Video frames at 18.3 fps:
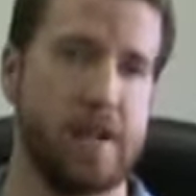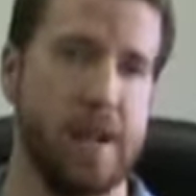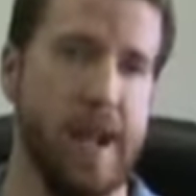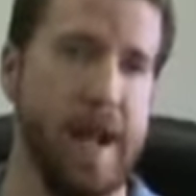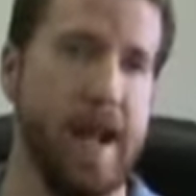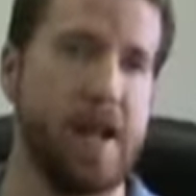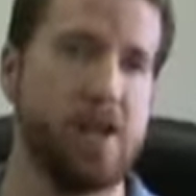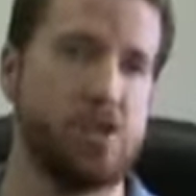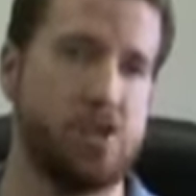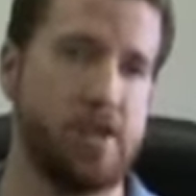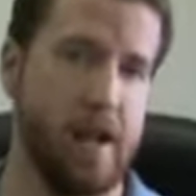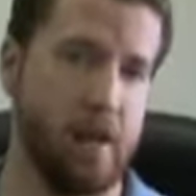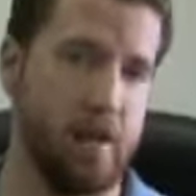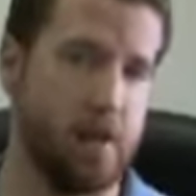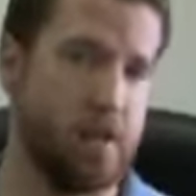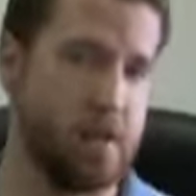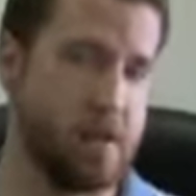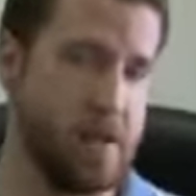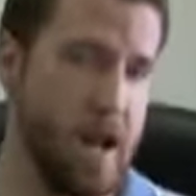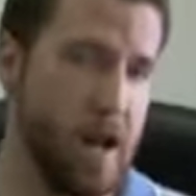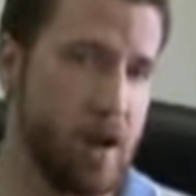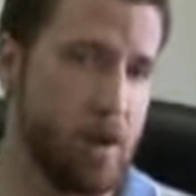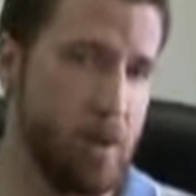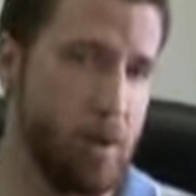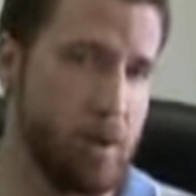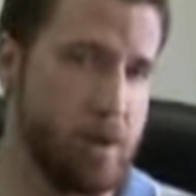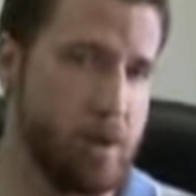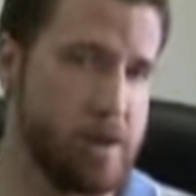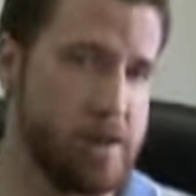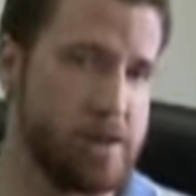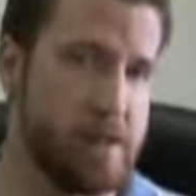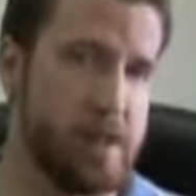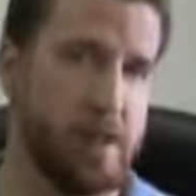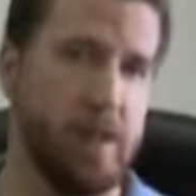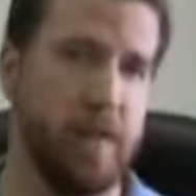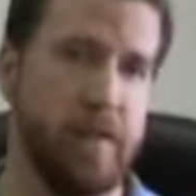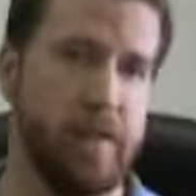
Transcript: cash down to the stockholders,